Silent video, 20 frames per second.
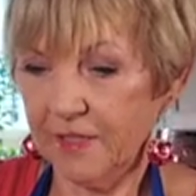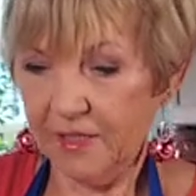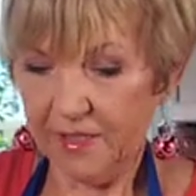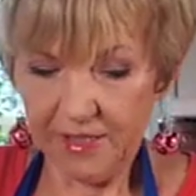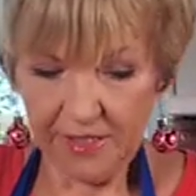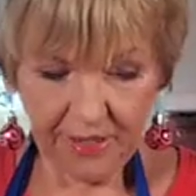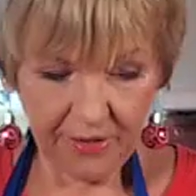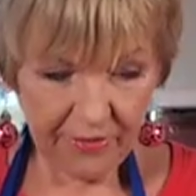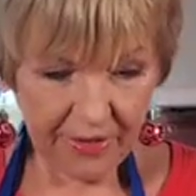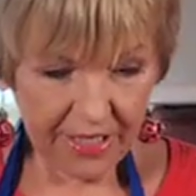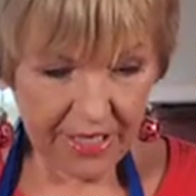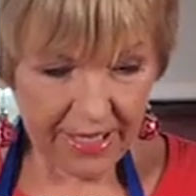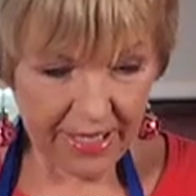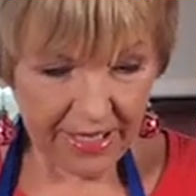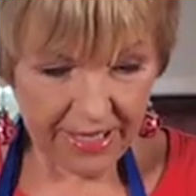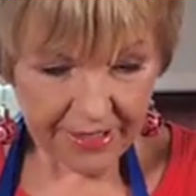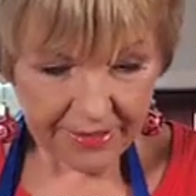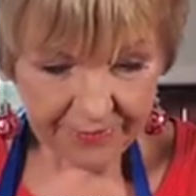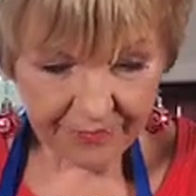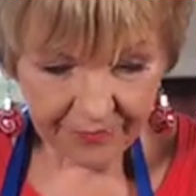Here we
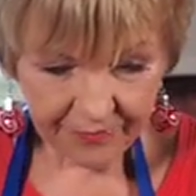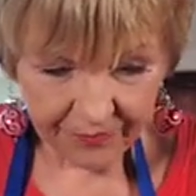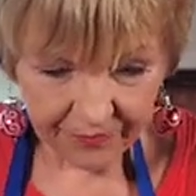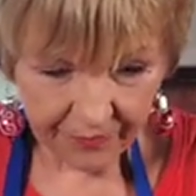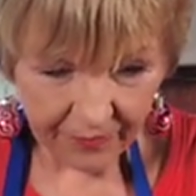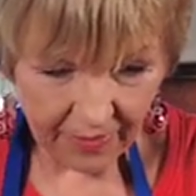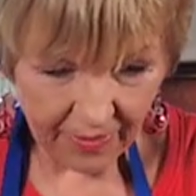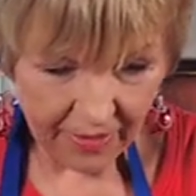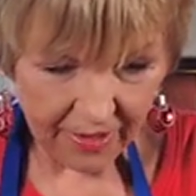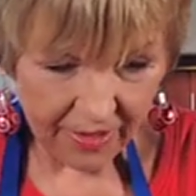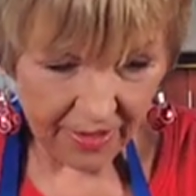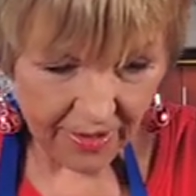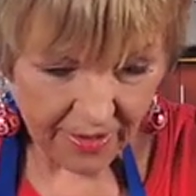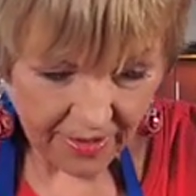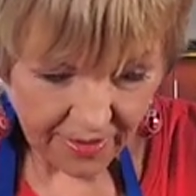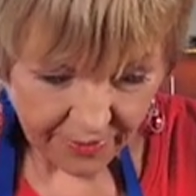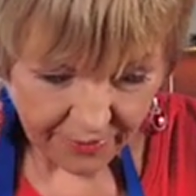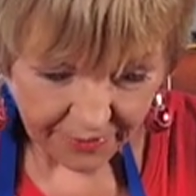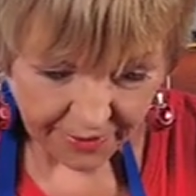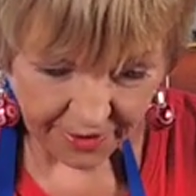are.
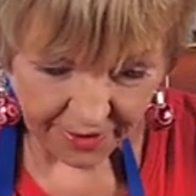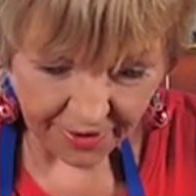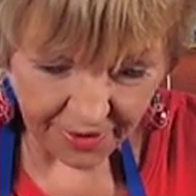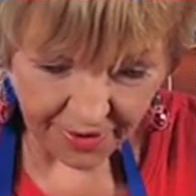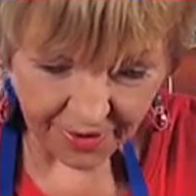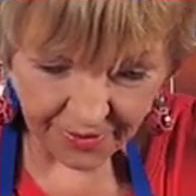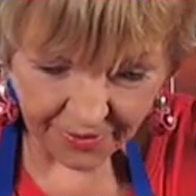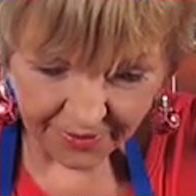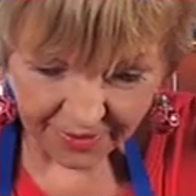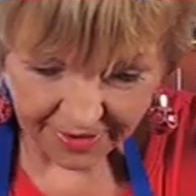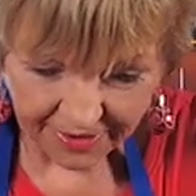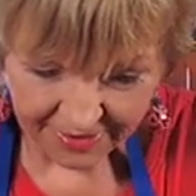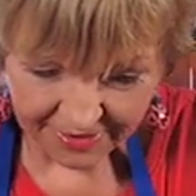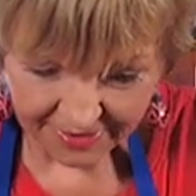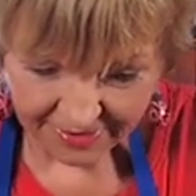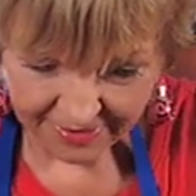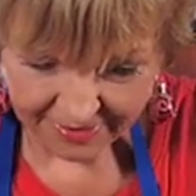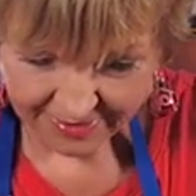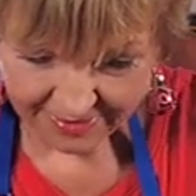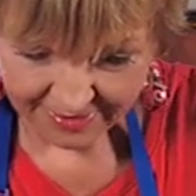Woohoo!
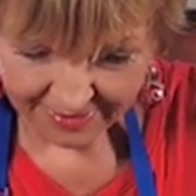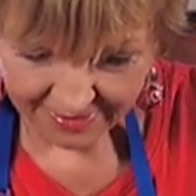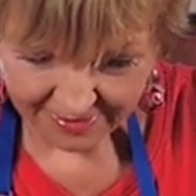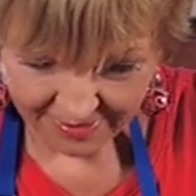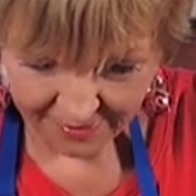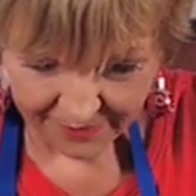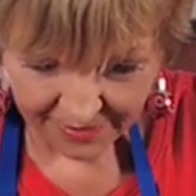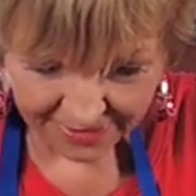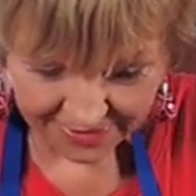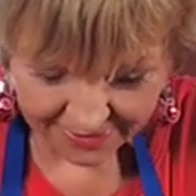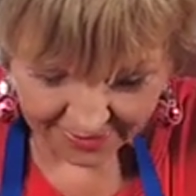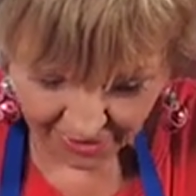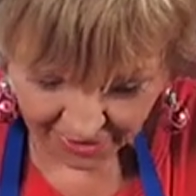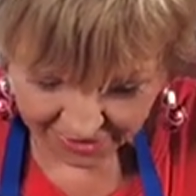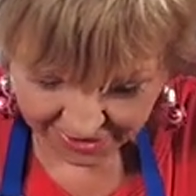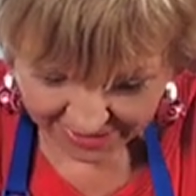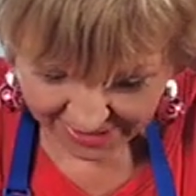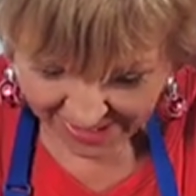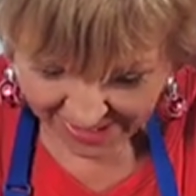Oh my gosh.